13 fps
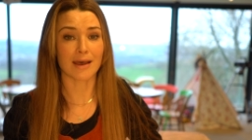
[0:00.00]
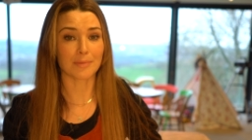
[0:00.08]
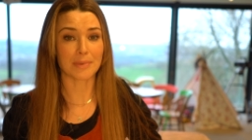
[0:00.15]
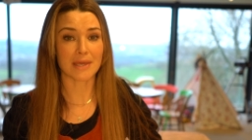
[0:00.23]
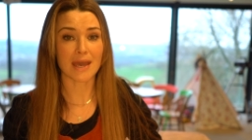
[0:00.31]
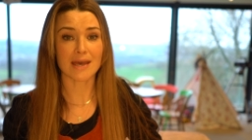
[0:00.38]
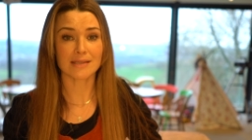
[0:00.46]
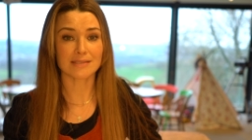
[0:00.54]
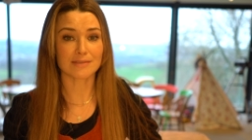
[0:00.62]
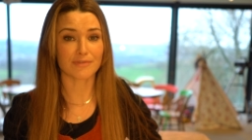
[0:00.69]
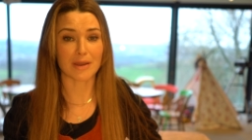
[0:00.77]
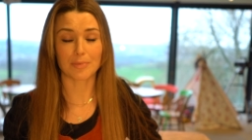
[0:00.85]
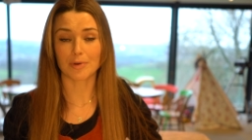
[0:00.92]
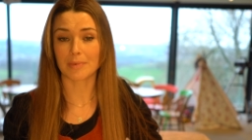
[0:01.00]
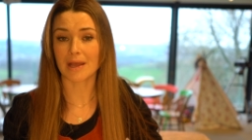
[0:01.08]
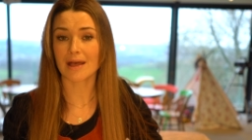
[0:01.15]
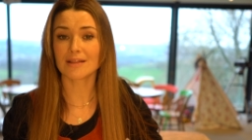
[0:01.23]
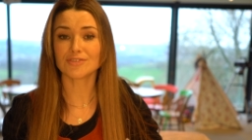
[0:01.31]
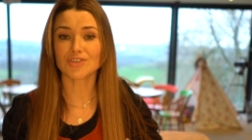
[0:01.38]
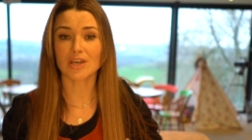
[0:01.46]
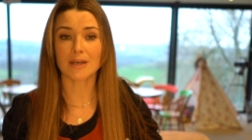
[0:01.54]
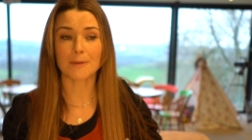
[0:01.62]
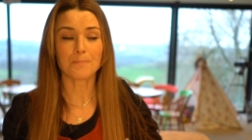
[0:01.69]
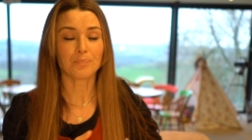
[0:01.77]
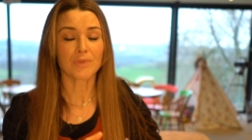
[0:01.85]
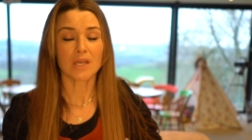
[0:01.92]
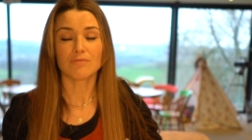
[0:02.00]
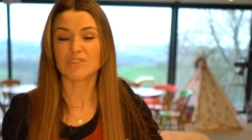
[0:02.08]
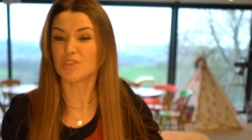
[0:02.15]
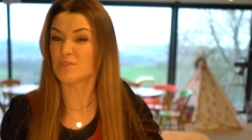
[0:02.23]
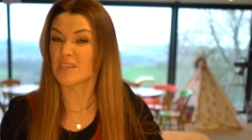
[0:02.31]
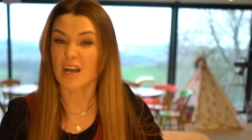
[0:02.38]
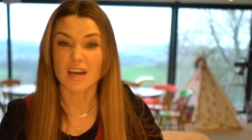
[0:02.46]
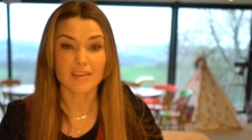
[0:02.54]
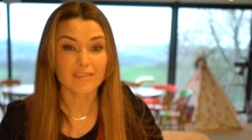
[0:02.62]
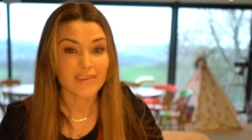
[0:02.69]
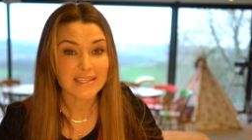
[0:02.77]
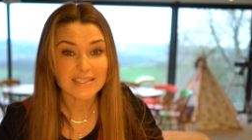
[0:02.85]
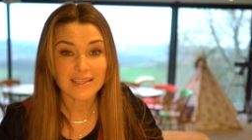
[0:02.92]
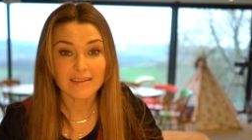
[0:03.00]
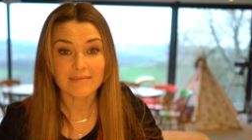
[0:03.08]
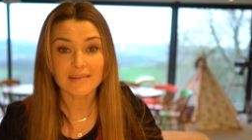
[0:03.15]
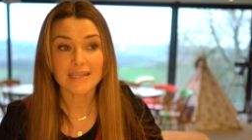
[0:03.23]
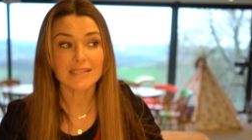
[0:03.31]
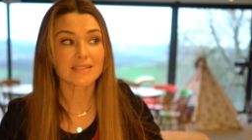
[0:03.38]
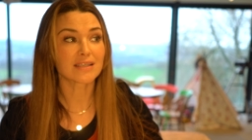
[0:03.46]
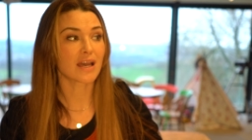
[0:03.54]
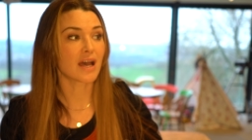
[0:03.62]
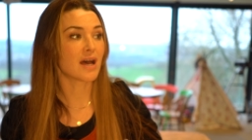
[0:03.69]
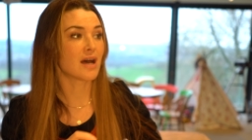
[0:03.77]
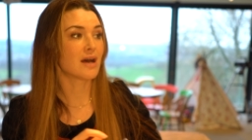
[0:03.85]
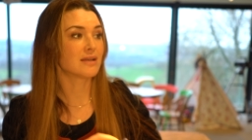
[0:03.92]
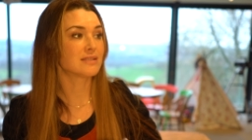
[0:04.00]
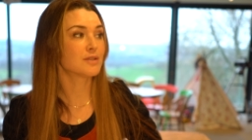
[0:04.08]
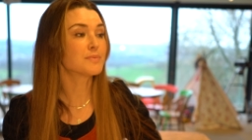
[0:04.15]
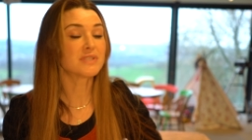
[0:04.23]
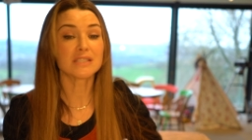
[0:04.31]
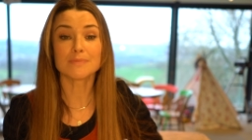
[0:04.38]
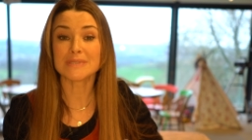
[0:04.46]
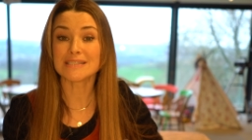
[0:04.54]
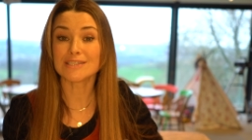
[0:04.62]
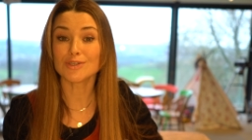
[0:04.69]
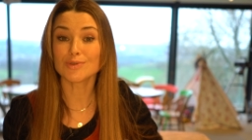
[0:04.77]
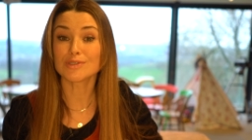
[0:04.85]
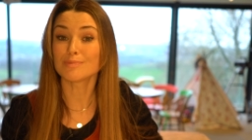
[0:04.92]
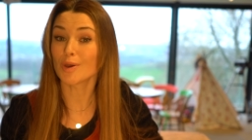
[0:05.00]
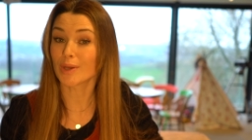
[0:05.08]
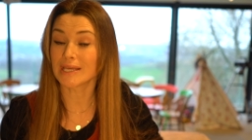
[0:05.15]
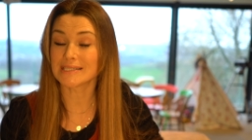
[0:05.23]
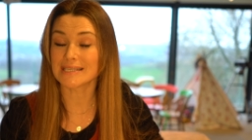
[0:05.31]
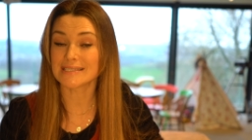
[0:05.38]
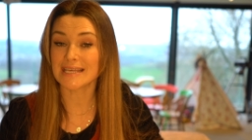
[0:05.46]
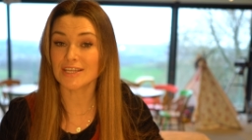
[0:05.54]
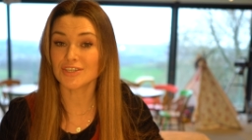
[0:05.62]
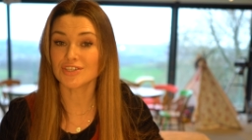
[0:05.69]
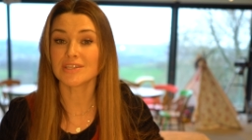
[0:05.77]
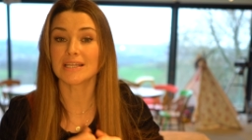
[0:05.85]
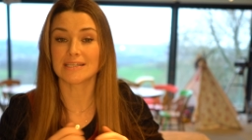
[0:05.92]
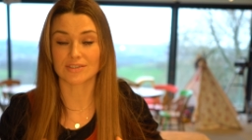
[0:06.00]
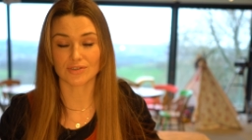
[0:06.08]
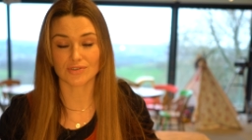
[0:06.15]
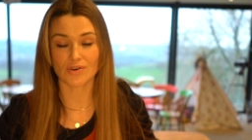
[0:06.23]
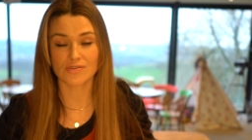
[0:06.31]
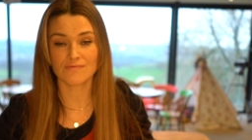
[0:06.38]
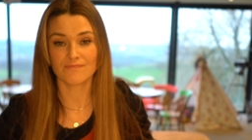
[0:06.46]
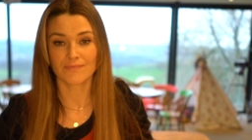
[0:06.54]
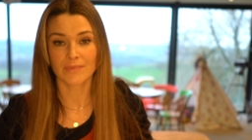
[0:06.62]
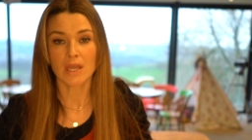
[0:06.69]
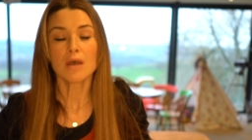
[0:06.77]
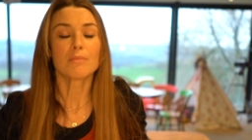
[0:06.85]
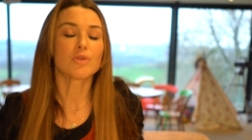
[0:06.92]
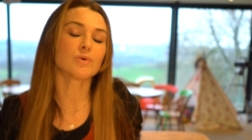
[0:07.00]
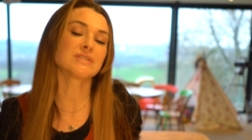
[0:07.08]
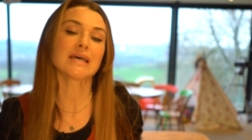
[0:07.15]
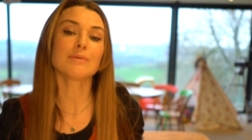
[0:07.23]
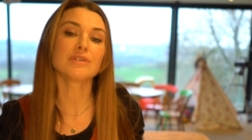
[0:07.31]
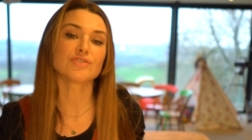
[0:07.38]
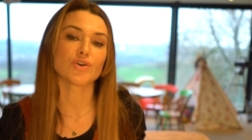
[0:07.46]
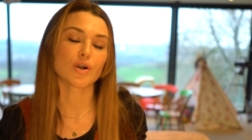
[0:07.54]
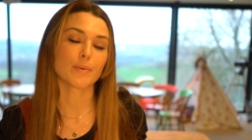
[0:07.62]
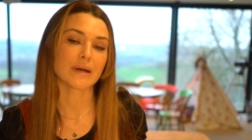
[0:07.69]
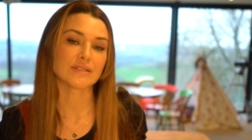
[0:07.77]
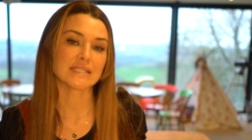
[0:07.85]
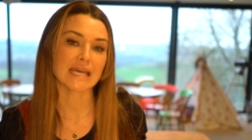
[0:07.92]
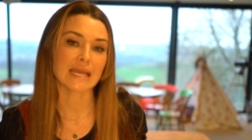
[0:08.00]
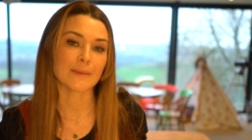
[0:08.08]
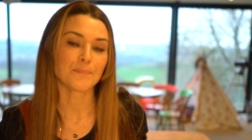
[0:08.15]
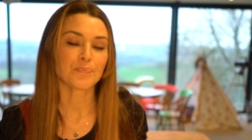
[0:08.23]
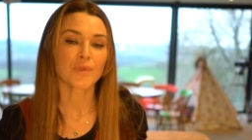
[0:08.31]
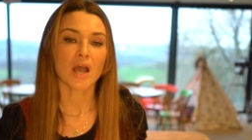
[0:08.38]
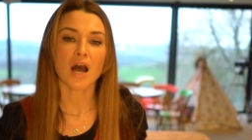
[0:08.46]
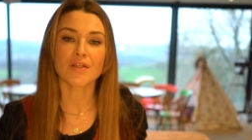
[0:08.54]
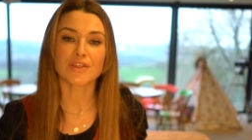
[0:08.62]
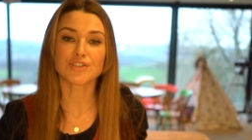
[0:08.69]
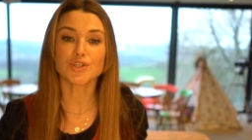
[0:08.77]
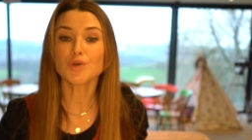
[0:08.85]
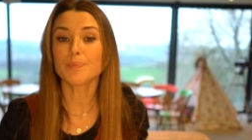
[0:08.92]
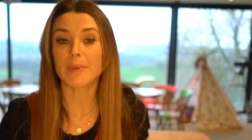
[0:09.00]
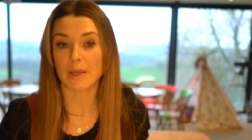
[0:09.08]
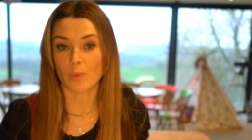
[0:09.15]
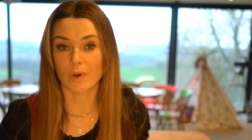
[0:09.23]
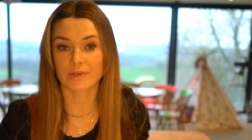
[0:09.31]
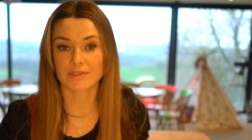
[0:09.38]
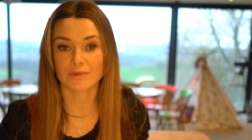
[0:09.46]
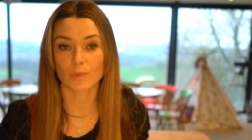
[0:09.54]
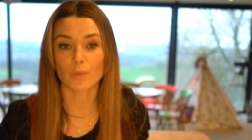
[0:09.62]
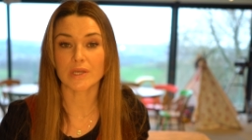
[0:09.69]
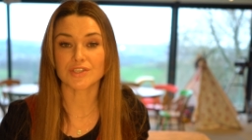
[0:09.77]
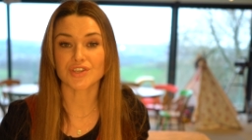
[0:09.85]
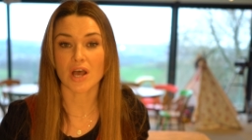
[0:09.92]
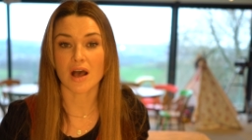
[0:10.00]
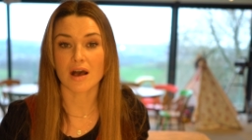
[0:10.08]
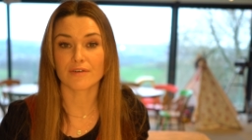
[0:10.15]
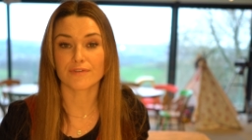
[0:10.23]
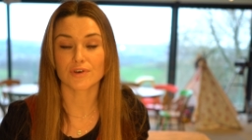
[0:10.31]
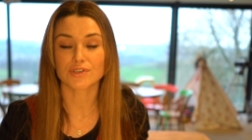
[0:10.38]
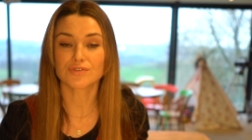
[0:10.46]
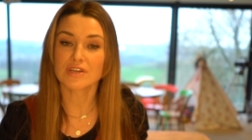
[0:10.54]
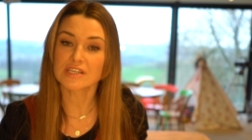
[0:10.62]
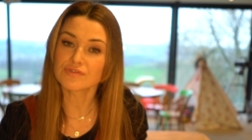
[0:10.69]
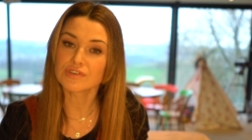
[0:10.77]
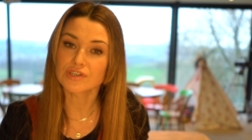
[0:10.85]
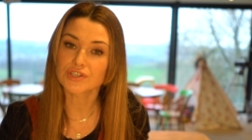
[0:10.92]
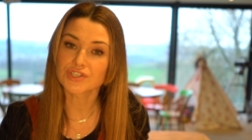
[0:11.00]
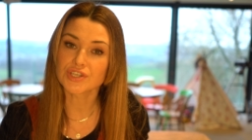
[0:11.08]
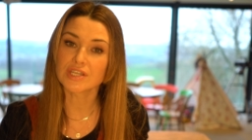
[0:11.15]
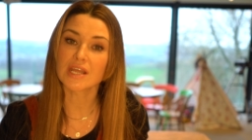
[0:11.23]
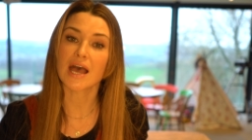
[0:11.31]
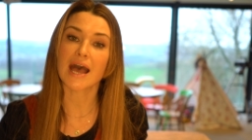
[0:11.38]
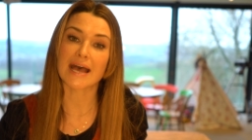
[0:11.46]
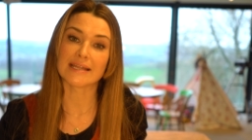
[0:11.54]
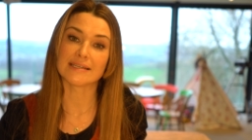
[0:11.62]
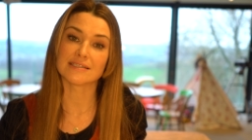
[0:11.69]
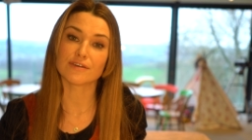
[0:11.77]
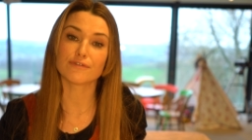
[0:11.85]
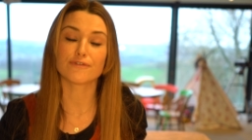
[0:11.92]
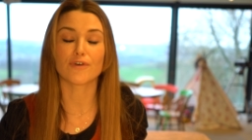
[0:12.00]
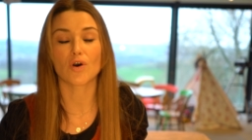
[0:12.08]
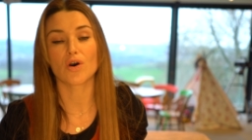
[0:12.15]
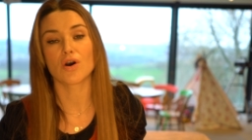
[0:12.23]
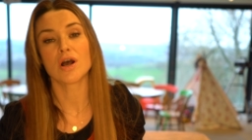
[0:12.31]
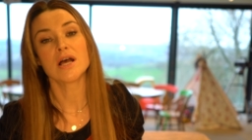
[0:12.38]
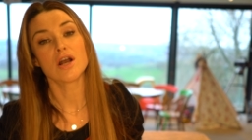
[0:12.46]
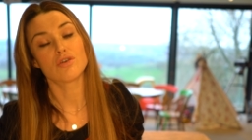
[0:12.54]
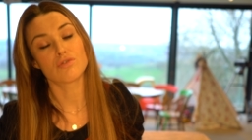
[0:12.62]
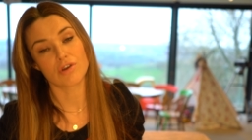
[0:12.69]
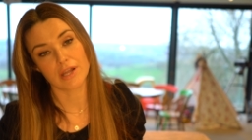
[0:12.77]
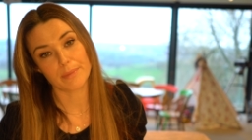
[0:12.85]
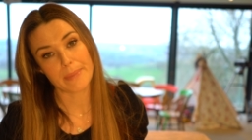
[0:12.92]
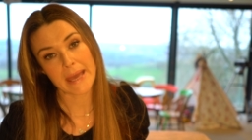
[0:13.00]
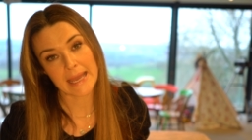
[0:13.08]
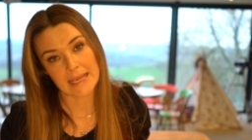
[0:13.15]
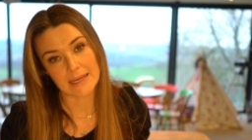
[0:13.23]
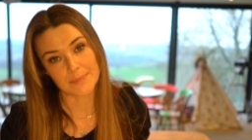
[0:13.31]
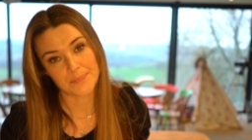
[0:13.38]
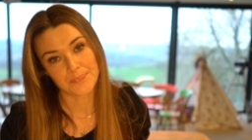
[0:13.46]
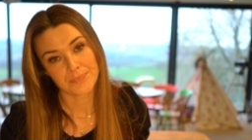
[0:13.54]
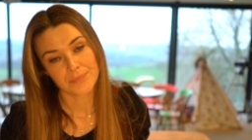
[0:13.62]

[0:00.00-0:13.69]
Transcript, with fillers: IBS, fibromyalgia, reducing cardiovascular risk, uh, substance misuse, smoking cessation, the list goes on. But the ones I'm going to talk about today are the two big ones, which are for stress reduction and for chronic pain.